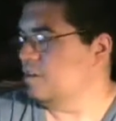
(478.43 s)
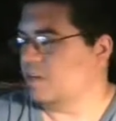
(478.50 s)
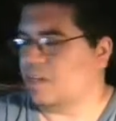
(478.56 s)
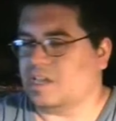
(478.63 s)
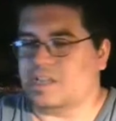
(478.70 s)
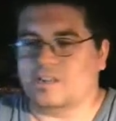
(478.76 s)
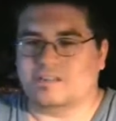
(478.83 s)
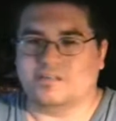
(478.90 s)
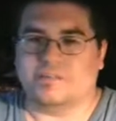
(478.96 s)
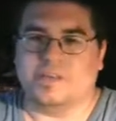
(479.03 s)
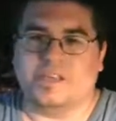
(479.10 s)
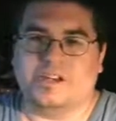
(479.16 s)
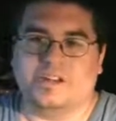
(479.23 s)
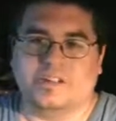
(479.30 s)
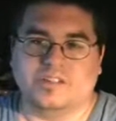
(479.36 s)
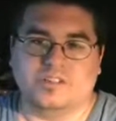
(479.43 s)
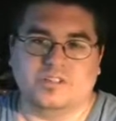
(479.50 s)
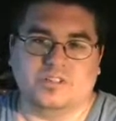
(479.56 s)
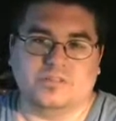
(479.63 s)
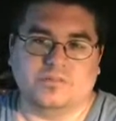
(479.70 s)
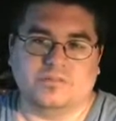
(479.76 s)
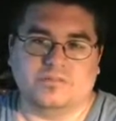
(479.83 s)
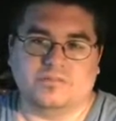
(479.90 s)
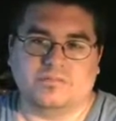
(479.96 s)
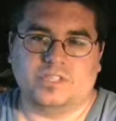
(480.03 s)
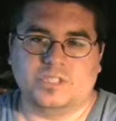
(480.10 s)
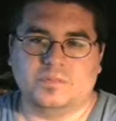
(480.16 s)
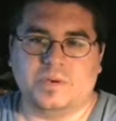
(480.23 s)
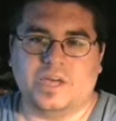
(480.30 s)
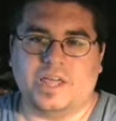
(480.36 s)
I got some editing to do.
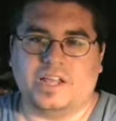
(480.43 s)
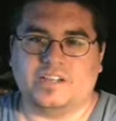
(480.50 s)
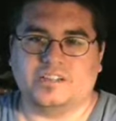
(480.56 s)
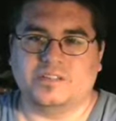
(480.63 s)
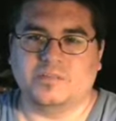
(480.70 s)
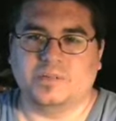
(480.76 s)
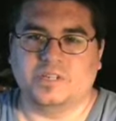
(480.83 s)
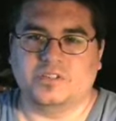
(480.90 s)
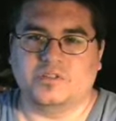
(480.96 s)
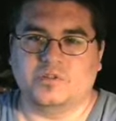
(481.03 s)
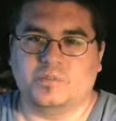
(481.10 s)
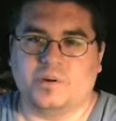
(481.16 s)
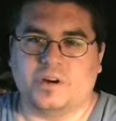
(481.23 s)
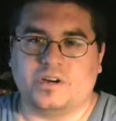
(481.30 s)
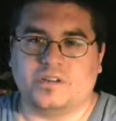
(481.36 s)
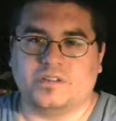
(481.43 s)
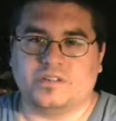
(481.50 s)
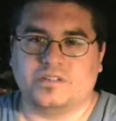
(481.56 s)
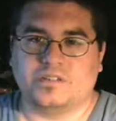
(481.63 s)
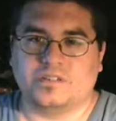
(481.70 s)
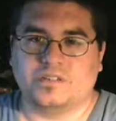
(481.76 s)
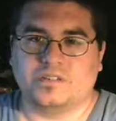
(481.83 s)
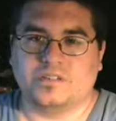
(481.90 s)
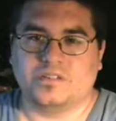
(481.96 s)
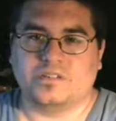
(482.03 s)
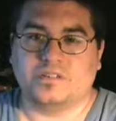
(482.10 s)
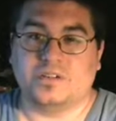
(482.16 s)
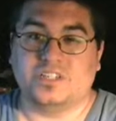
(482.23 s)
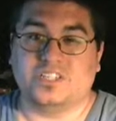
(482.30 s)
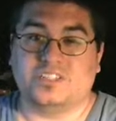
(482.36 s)
This might actually be 2 parts.
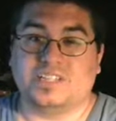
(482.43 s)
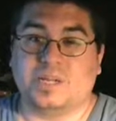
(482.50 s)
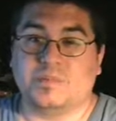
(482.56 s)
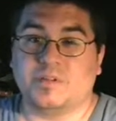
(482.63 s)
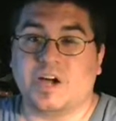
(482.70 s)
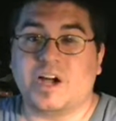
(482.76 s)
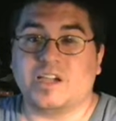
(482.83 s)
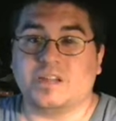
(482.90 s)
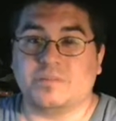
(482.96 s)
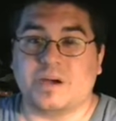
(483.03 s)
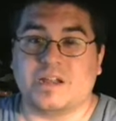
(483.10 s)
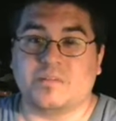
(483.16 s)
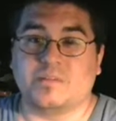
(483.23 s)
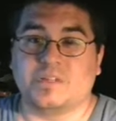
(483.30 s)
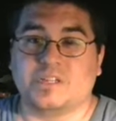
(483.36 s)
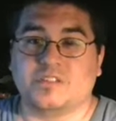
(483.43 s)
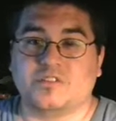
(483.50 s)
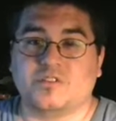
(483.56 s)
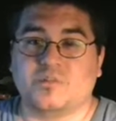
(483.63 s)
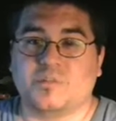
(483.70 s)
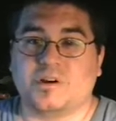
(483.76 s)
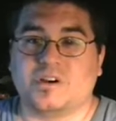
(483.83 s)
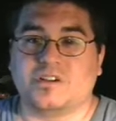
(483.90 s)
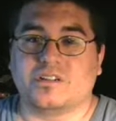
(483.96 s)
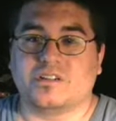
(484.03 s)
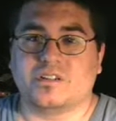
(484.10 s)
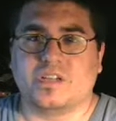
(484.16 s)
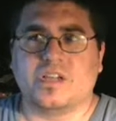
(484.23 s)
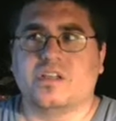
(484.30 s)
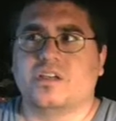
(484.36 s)
So I should stop talking about it being 2
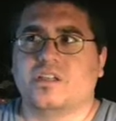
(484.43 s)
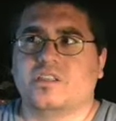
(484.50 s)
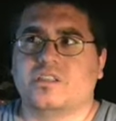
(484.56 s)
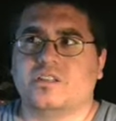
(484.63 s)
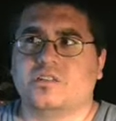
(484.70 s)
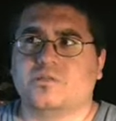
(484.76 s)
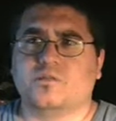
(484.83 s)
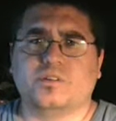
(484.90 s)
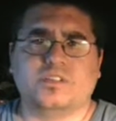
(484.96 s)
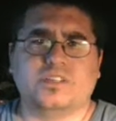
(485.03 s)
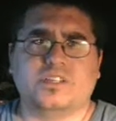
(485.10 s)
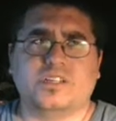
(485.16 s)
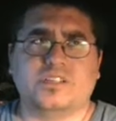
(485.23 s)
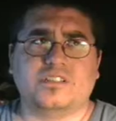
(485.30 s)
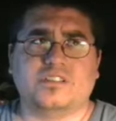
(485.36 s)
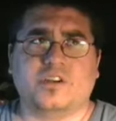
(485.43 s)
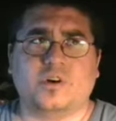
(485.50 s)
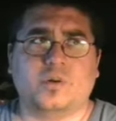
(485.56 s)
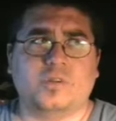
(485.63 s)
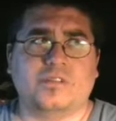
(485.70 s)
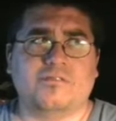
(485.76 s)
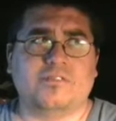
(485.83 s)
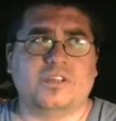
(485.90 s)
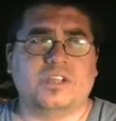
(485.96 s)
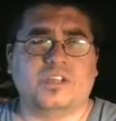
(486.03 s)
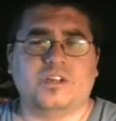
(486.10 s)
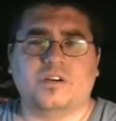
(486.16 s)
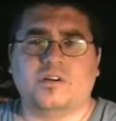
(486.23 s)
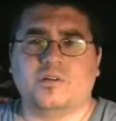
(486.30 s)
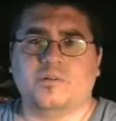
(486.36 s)
parts. This really is the only
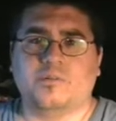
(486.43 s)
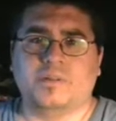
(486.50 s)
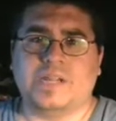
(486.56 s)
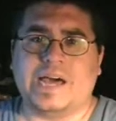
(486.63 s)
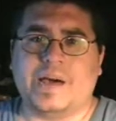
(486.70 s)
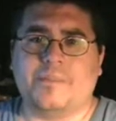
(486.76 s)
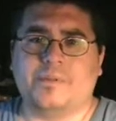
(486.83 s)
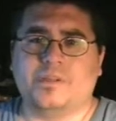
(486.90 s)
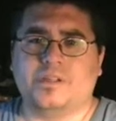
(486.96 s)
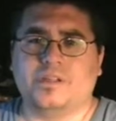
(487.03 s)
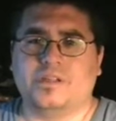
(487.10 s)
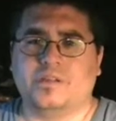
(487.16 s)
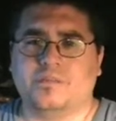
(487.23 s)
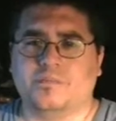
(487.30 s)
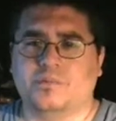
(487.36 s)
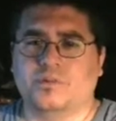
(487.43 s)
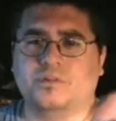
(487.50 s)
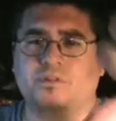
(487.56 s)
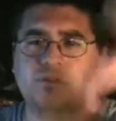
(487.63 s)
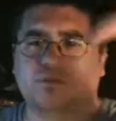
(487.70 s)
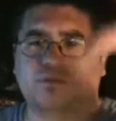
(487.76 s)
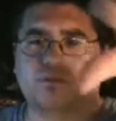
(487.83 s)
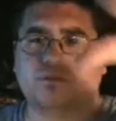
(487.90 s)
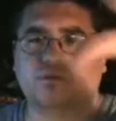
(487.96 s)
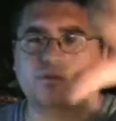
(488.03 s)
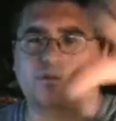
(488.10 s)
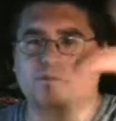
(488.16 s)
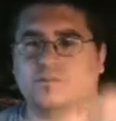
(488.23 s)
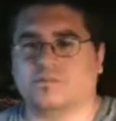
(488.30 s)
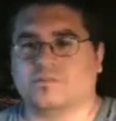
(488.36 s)
video. Monopoly.
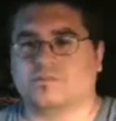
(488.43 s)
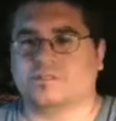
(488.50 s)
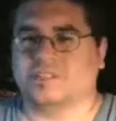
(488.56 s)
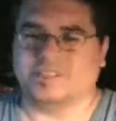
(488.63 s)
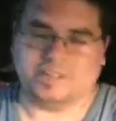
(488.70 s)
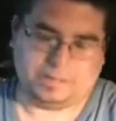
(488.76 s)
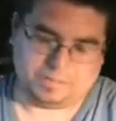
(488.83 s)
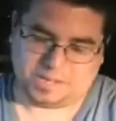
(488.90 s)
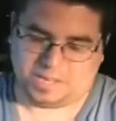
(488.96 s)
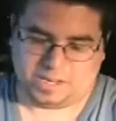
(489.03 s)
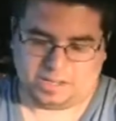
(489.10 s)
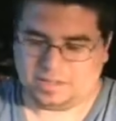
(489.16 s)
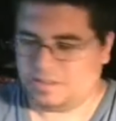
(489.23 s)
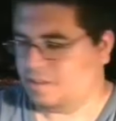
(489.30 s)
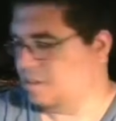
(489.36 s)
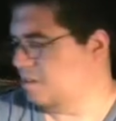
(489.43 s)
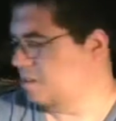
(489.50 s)
Boo. No, I'm kidding.